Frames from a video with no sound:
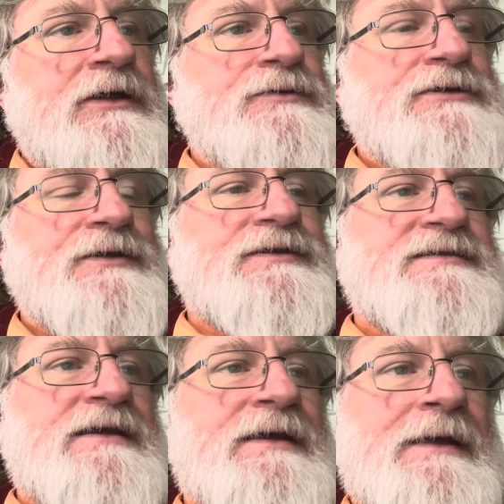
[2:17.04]
goes on to
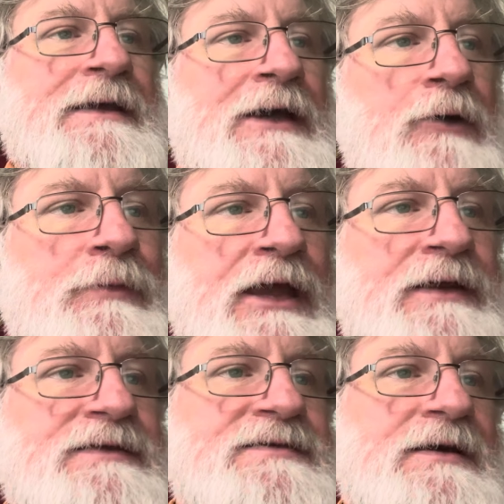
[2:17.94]
say
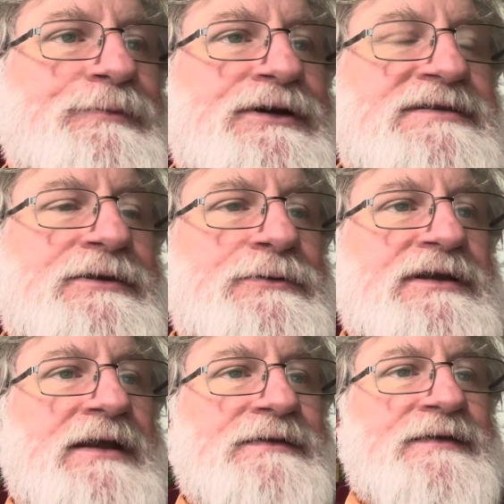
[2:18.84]
Albanians aren't
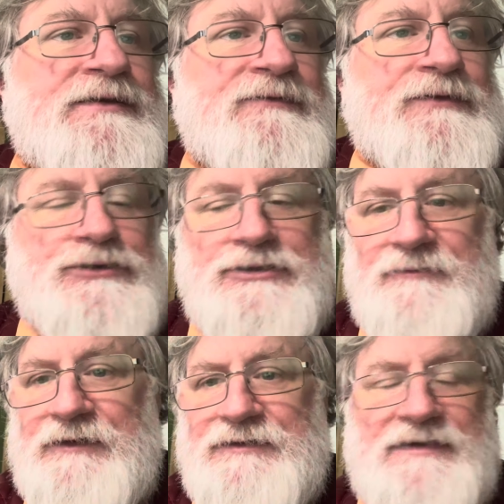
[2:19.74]
persecuted under the definition
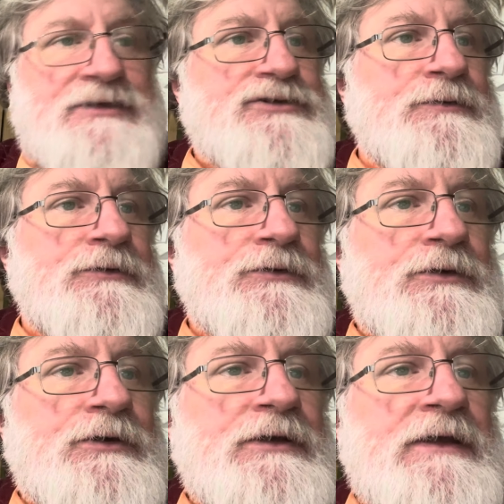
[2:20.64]
of international
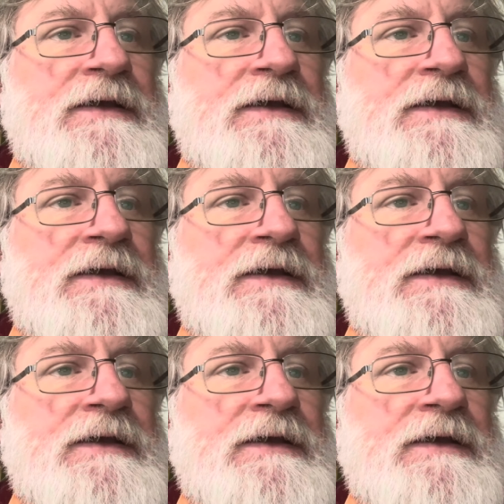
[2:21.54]
law.